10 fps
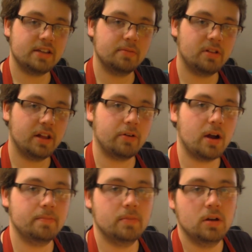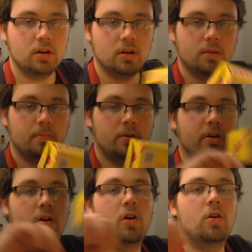some cling wrap, put
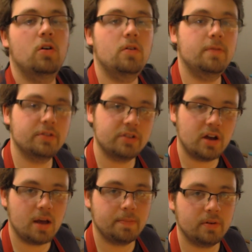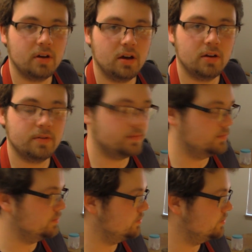it over top of
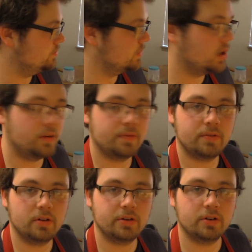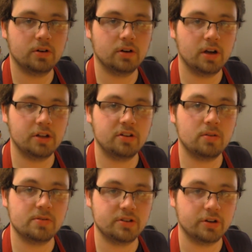your
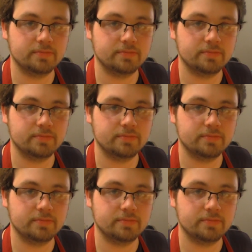tiramisu.